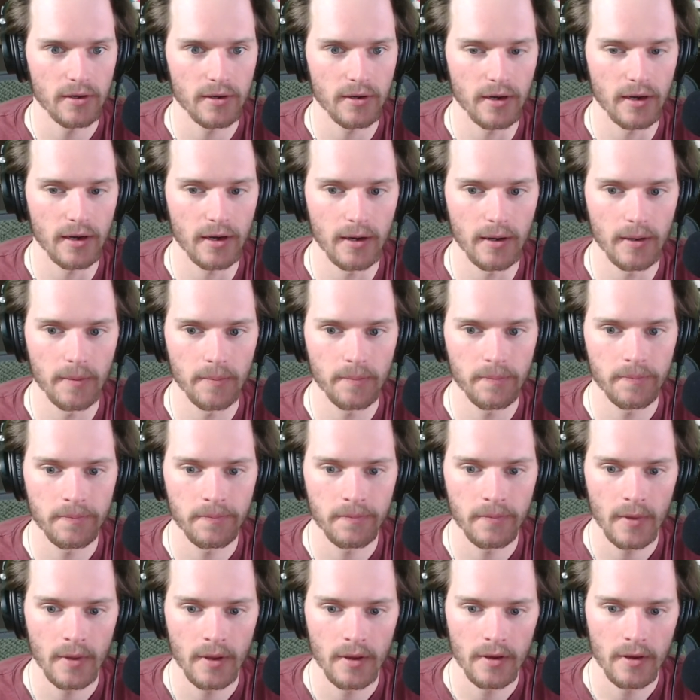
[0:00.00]

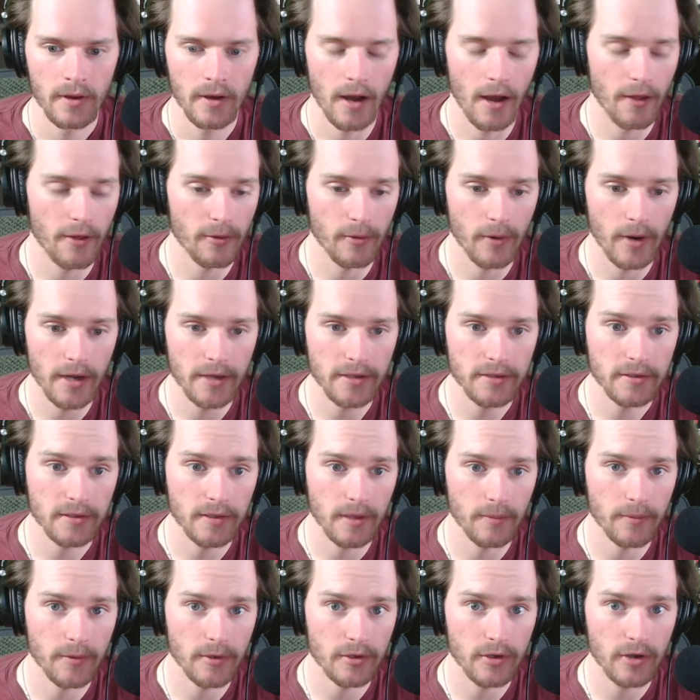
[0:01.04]
Otherwise,
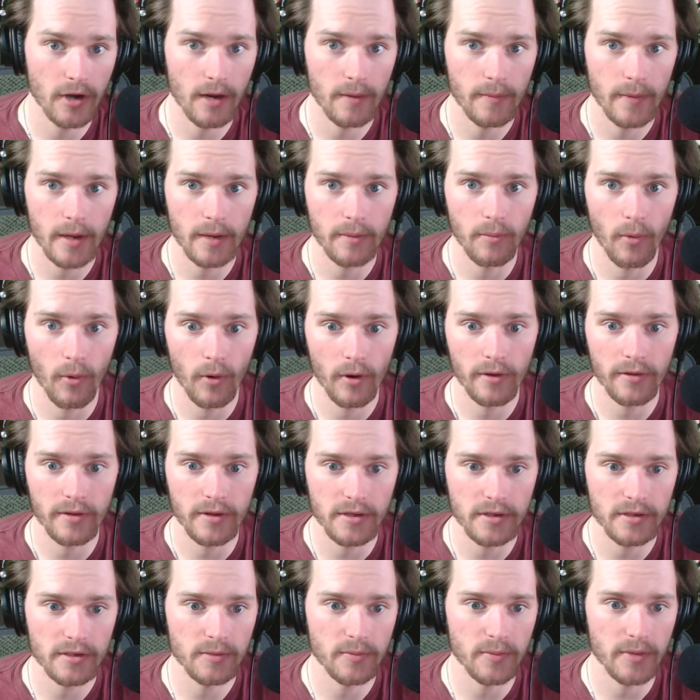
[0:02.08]
I'm going to try to make more of
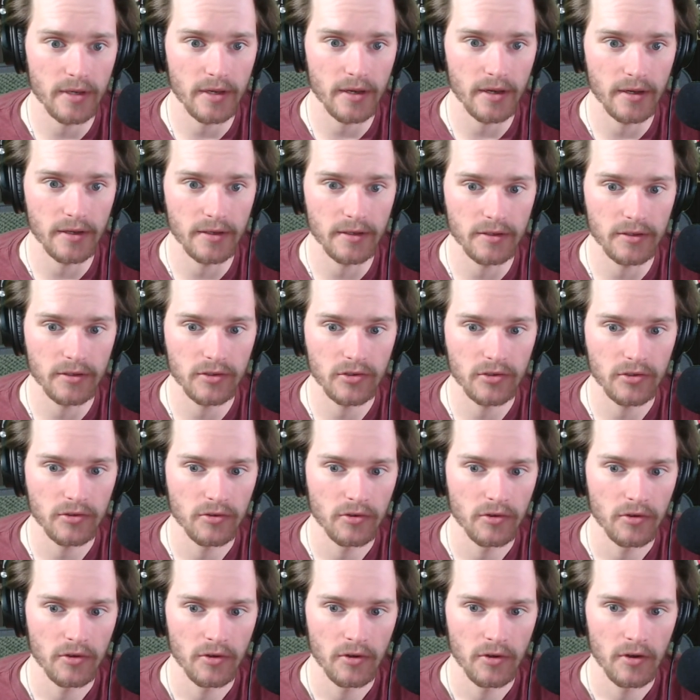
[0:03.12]
these because,
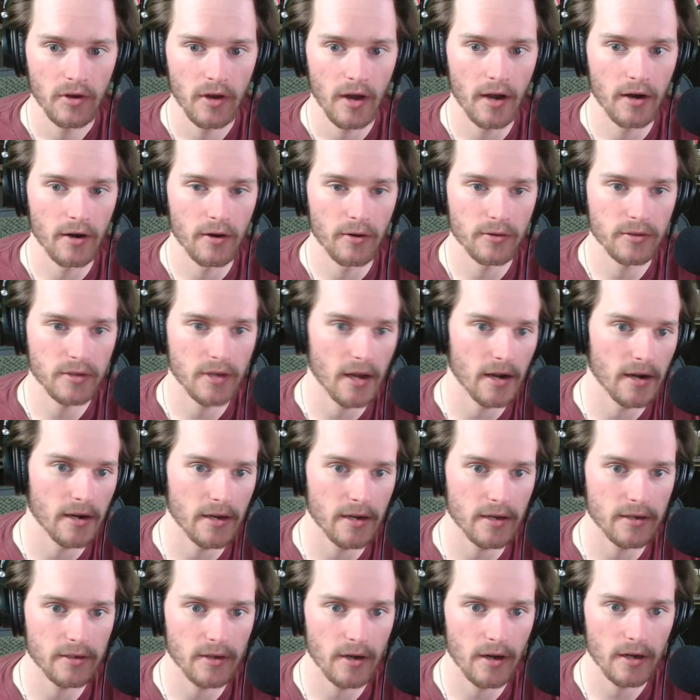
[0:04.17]
I don't know, it's kind of
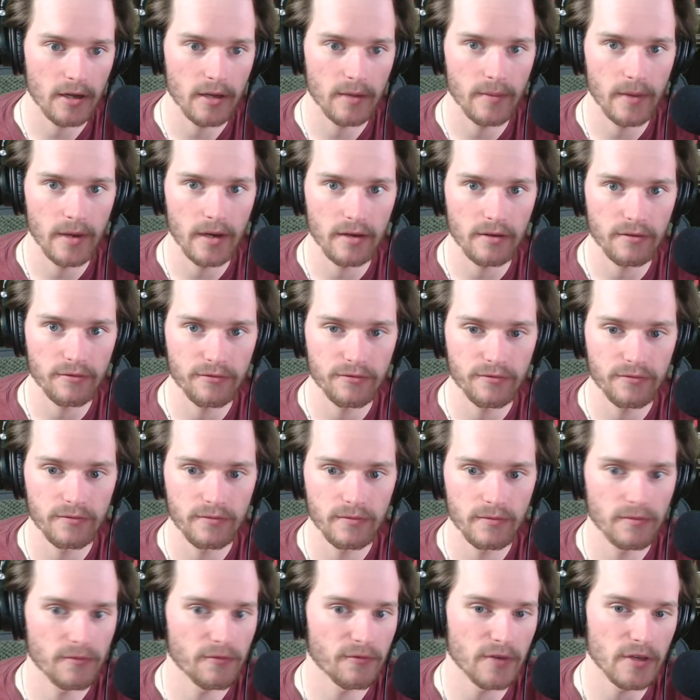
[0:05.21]
neat documenting
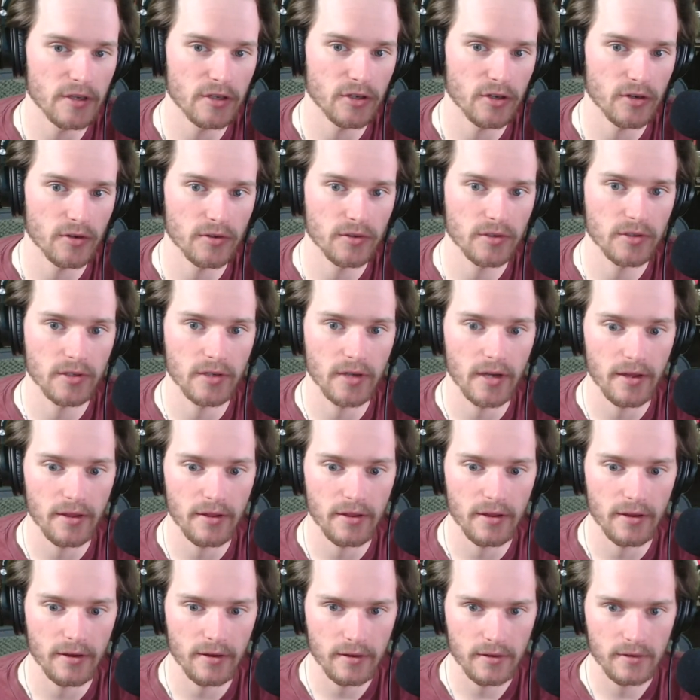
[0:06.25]
features, and I
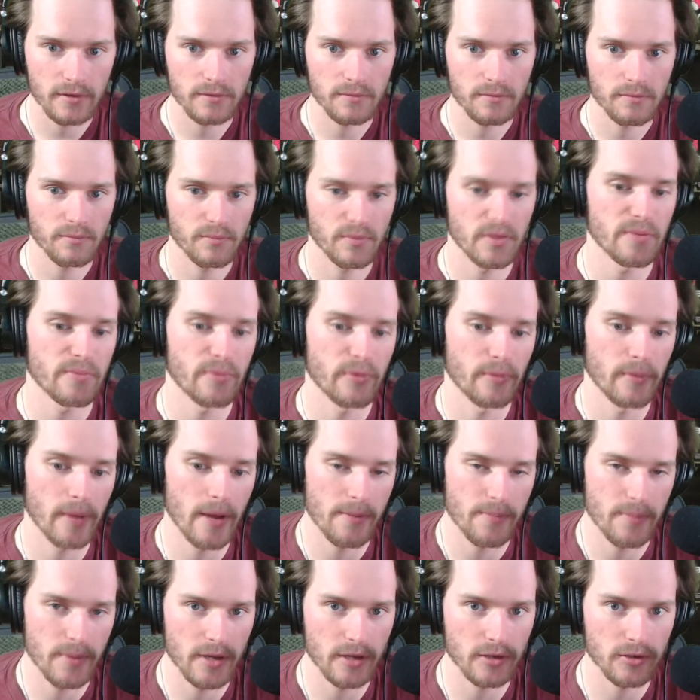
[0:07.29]
think people
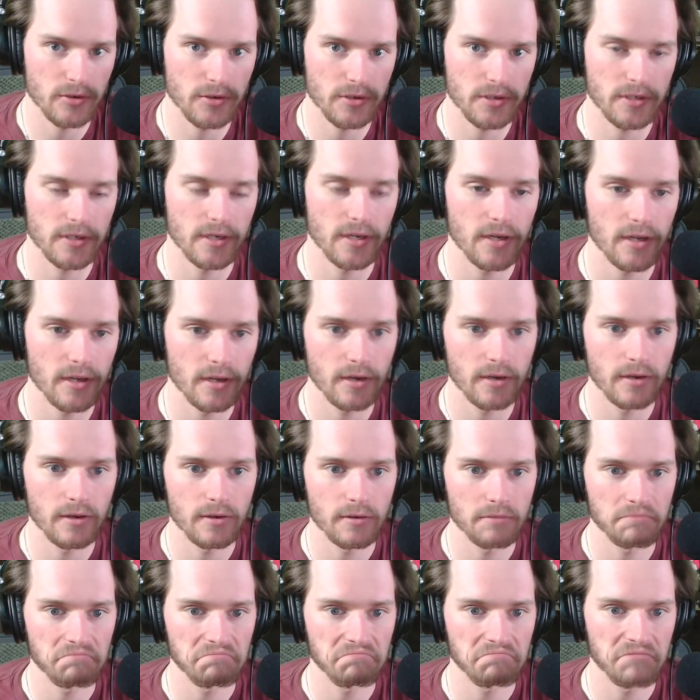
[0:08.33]
might be interested
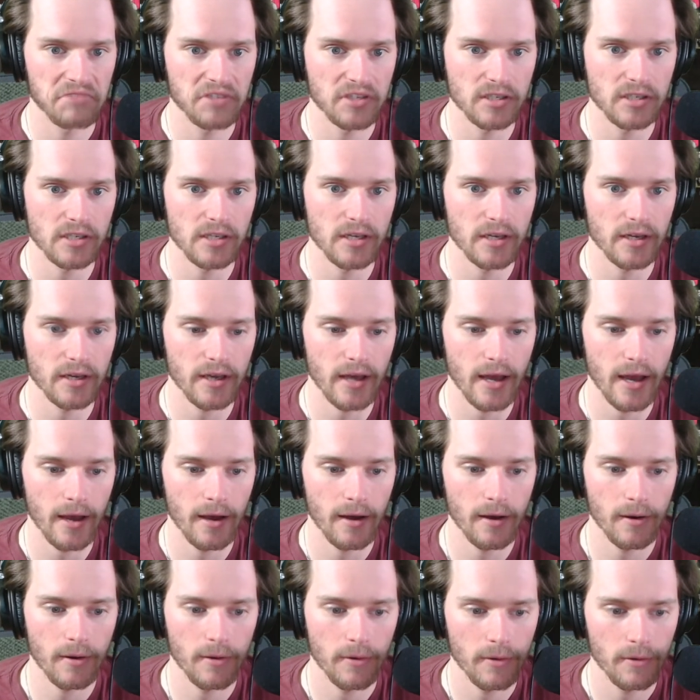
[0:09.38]
in seeing
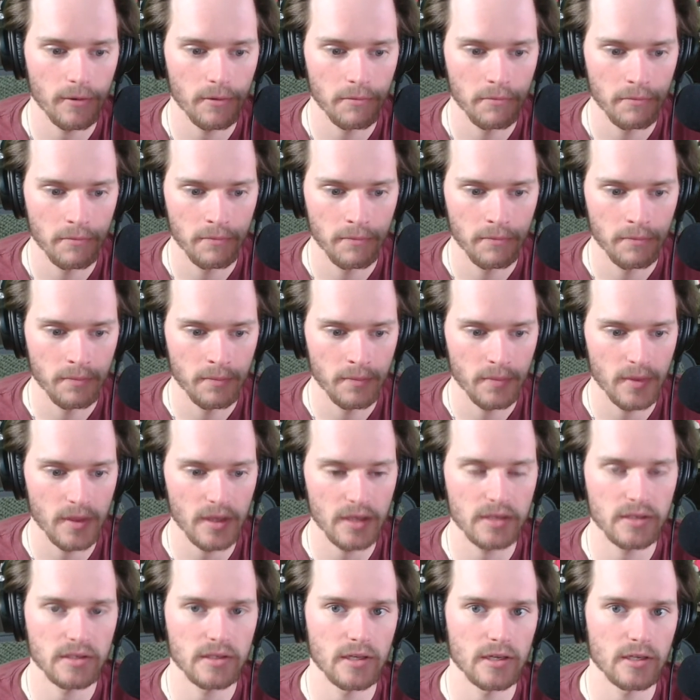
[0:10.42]
how
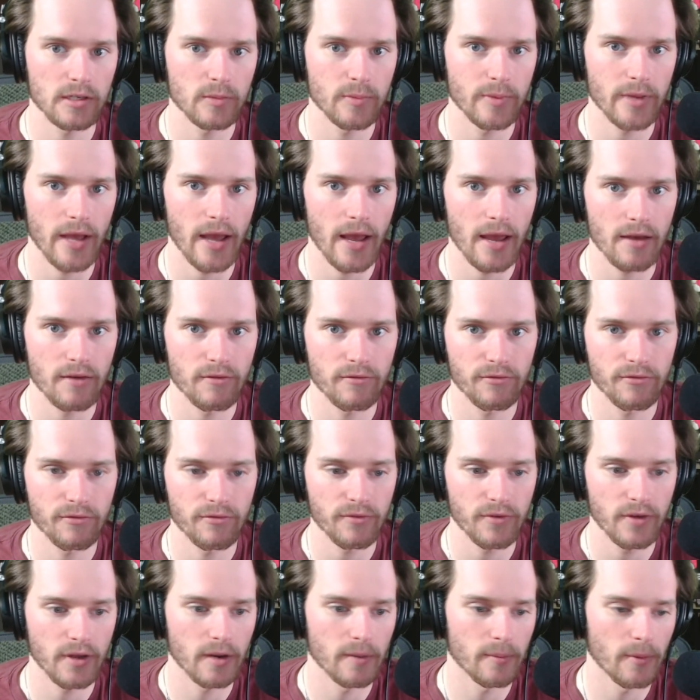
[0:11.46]
these things behave
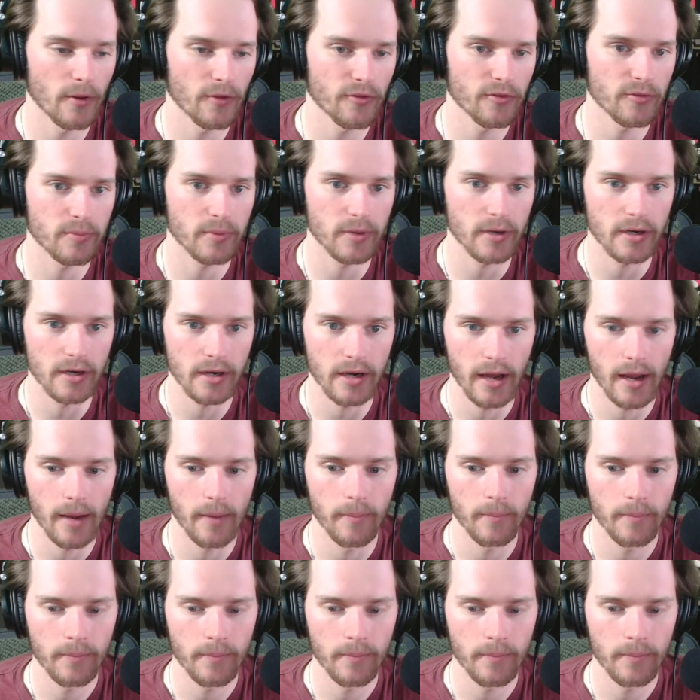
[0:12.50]
in a multiplayer game.